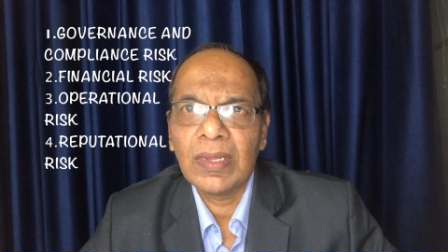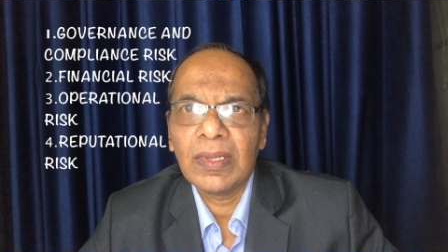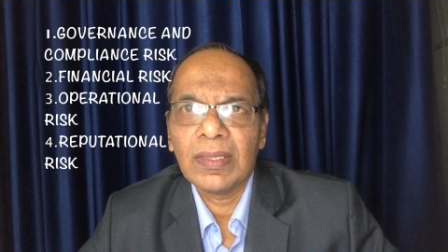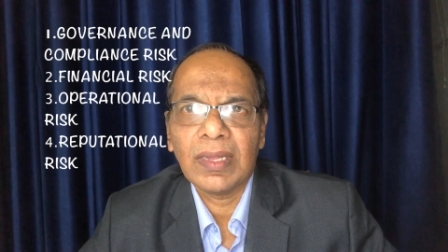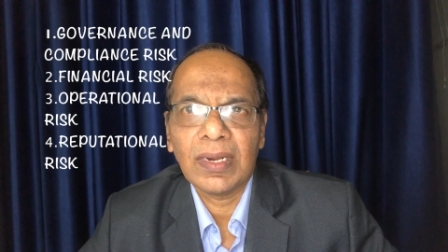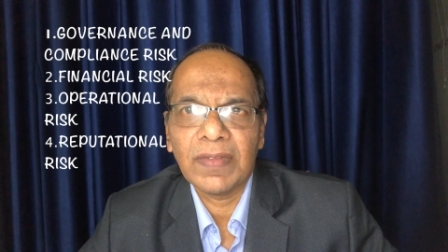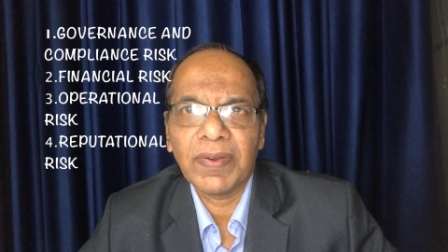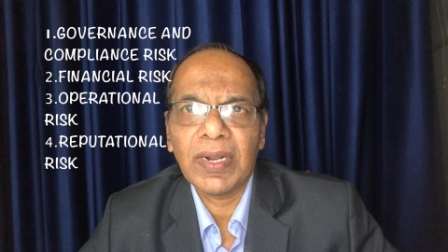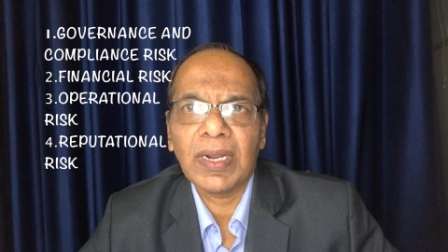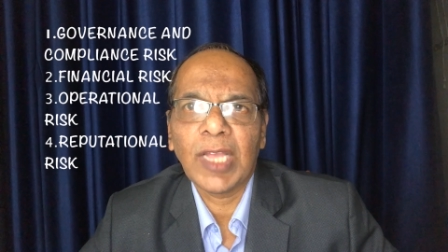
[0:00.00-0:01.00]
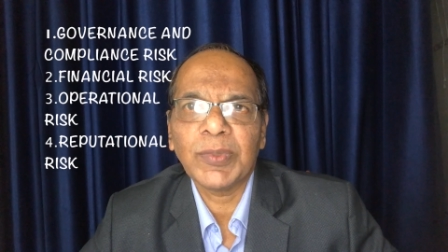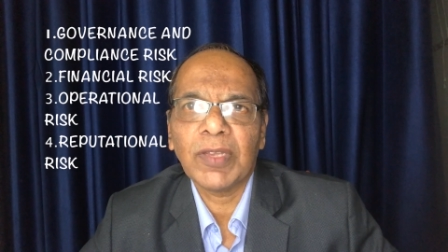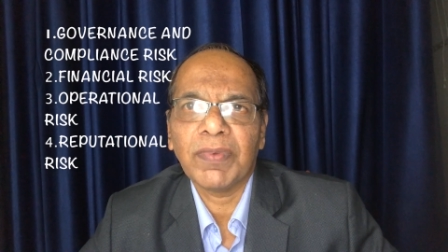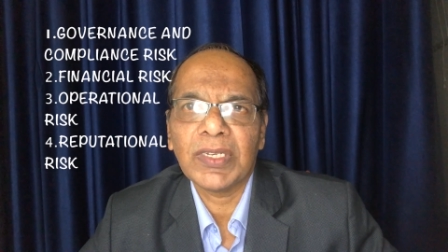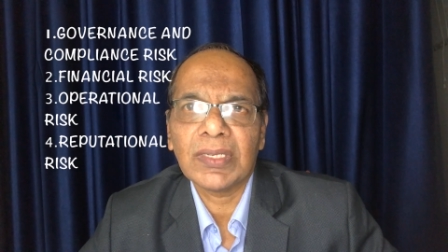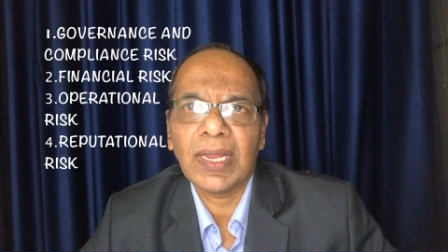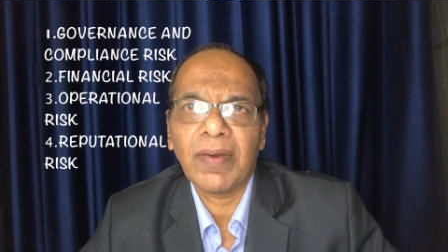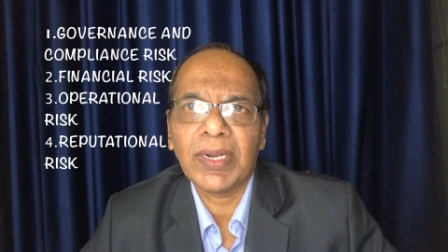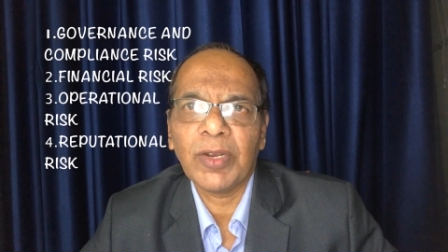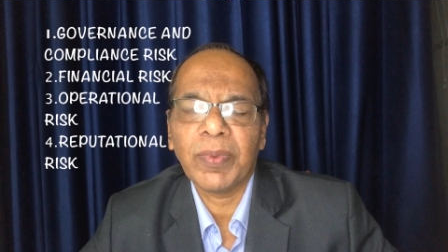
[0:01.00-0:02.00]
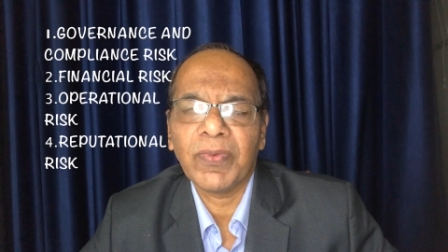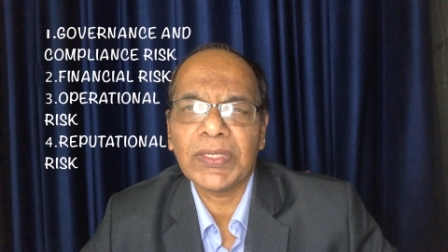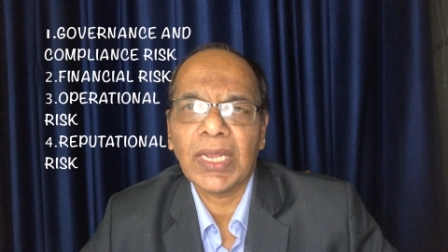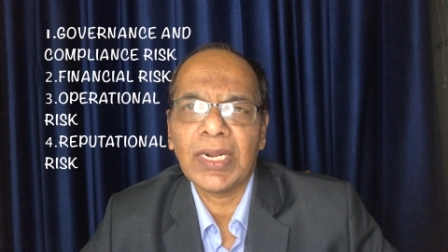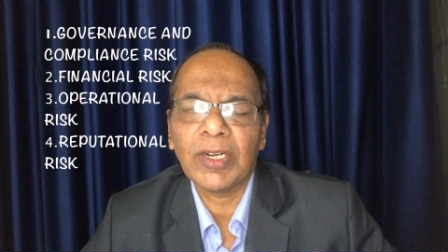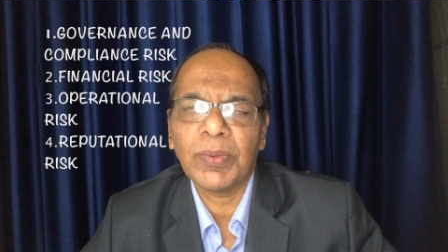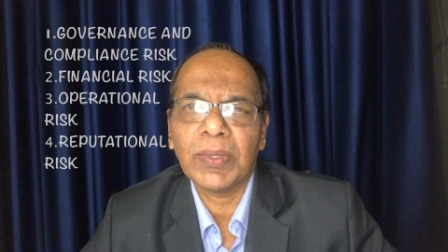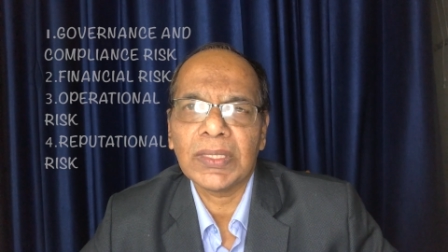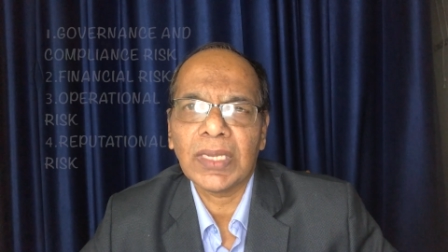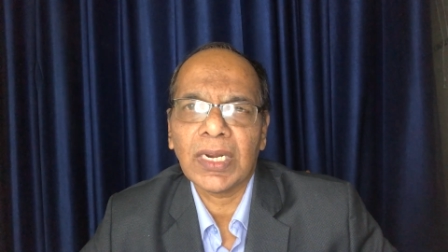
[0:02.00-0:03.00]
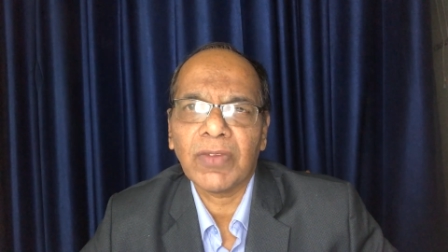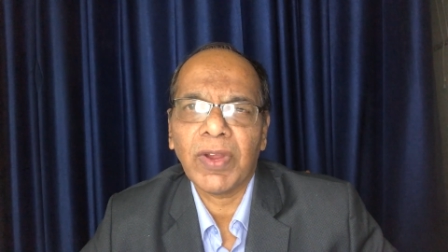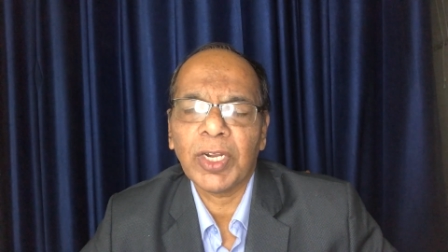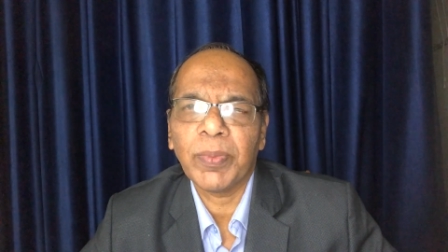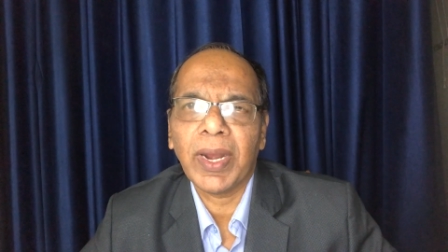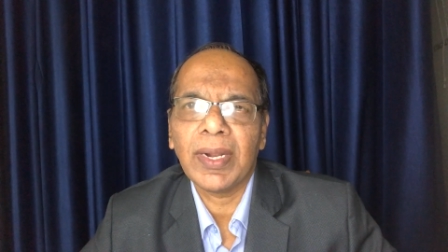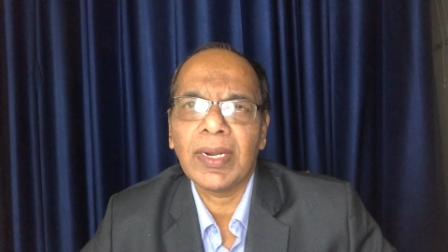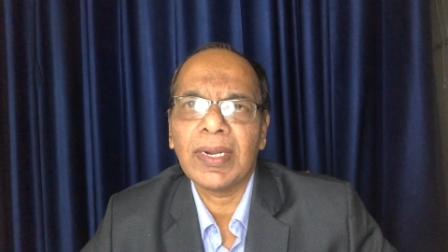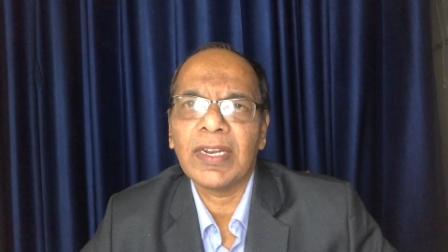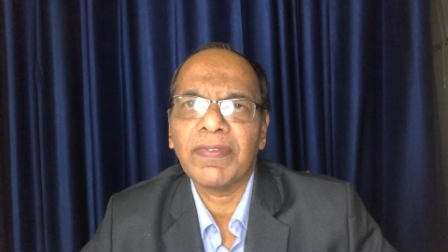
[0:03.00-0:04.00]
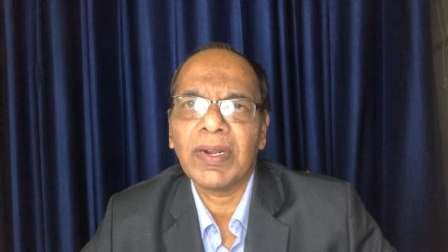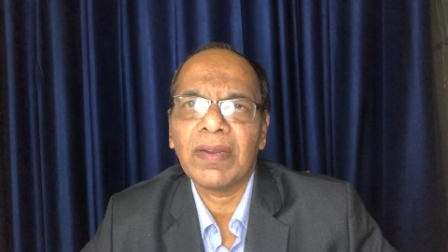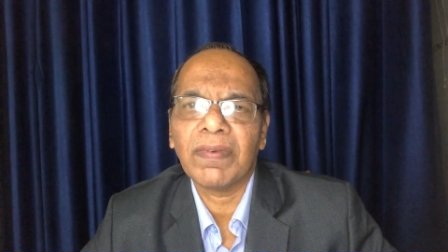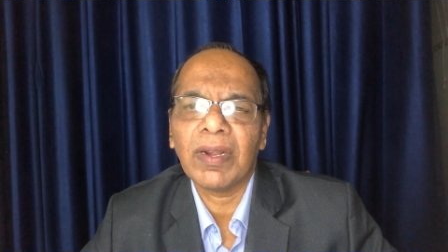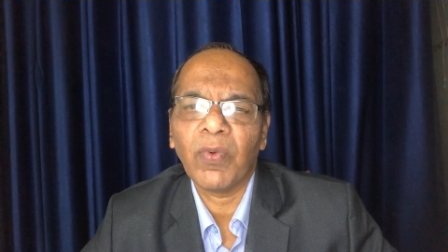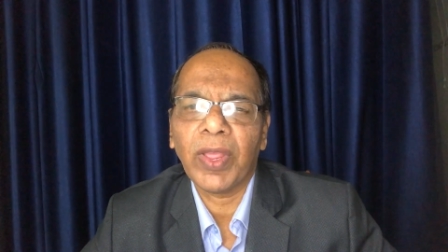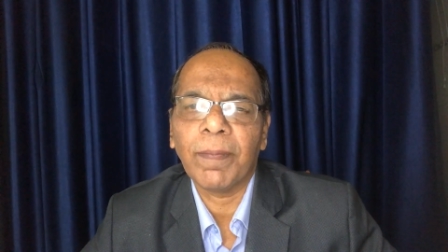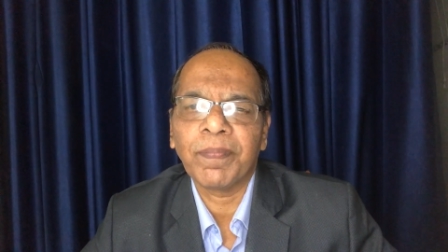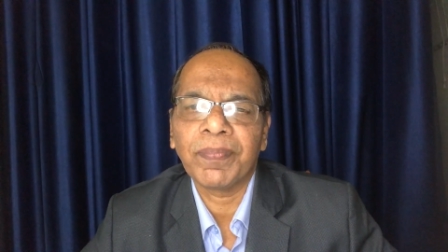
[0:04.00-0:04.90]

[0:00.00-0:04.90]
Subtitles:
There are different types of risk which are required to be handled in different way.